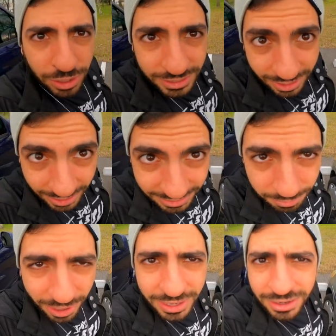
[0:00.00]
Oh, and yeah, I
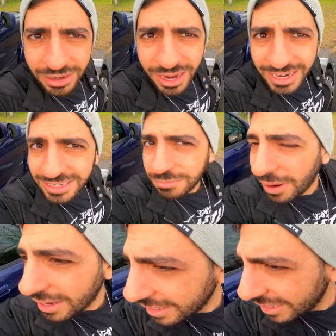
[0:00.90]
did buy an
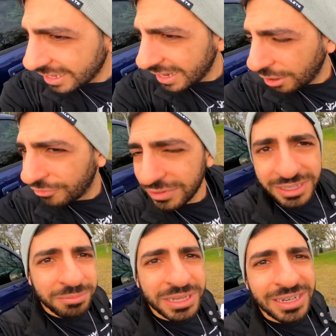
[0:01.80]

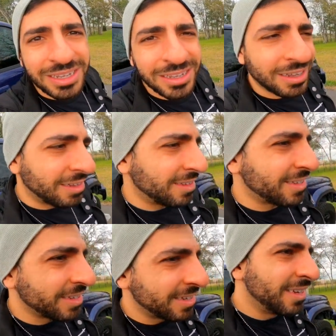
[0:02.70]
Alphalete beanie
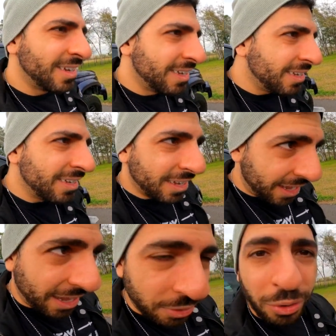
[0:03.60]
because
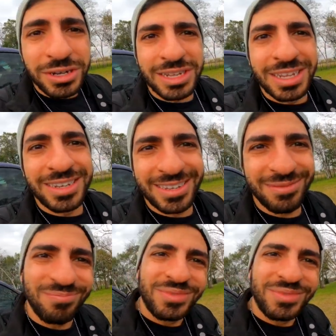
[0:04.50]
I wanted it.